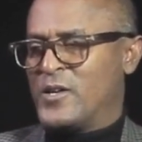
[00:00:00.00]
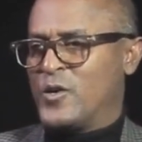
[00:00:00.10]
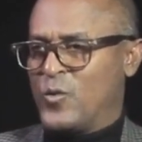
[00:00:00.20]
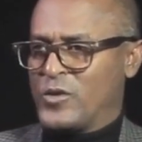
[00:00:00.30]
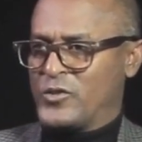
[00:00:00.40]

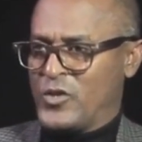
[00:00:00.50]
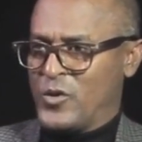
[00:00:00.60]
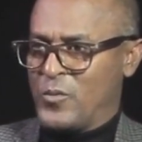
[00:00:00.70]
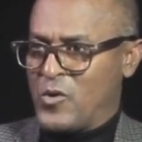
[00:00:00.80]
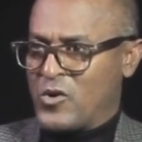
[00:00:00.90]
who want to
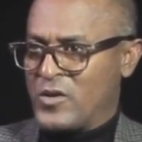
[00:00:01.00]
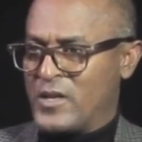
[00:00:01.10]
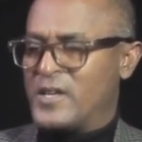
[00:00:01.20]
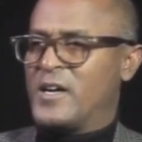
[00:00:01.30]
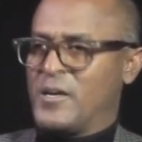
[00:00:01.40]
know more
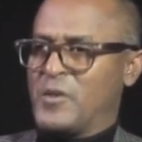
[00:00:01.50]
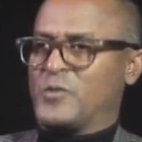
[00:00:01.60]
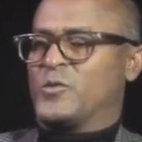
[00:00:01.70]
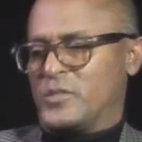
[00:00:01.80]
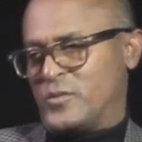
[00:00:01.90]
about
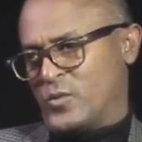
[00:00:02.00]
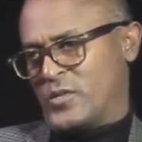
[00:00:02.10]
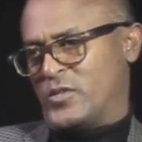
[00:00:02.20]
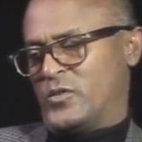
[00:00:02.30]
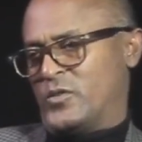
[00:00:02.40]
what
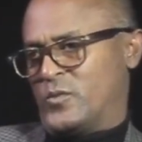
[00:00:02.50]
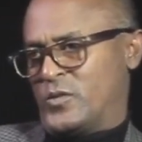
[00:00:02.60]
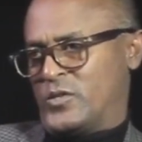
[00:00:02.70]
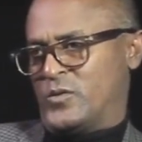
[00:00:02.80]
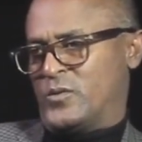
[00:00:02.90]

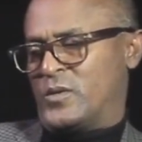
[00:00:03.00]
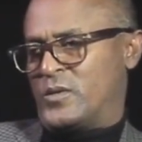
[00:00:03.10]
you